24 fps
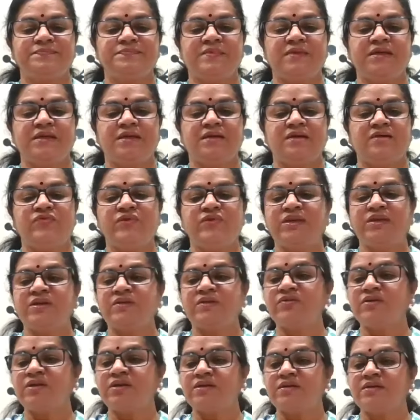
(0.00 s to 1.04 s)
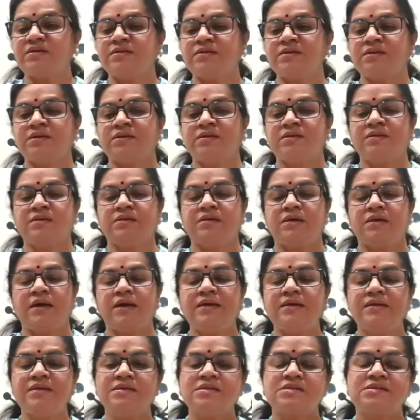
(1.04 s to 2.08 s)
Yeah, whenever I
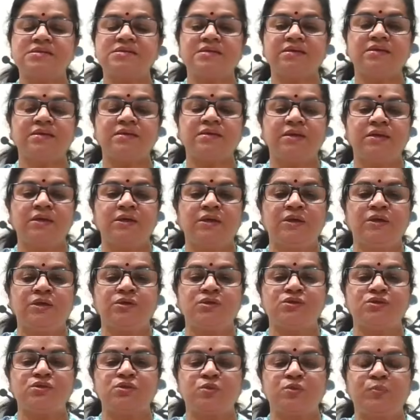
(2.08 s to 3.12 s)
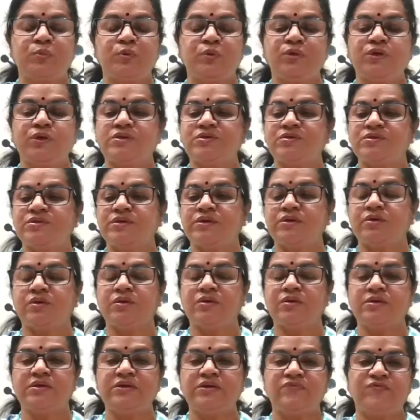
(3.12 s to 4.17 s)
listen to poetry
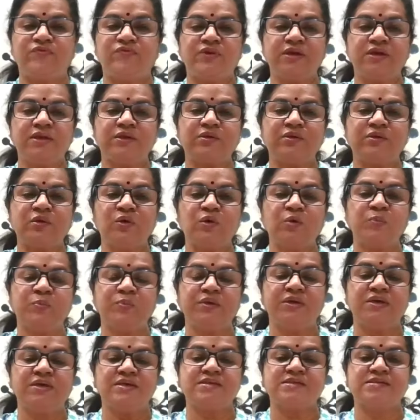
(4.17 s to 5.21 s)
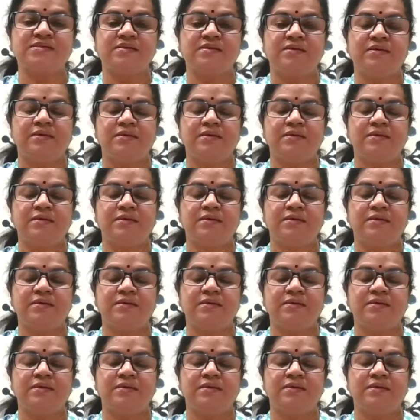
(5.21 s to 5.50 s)
on different topics,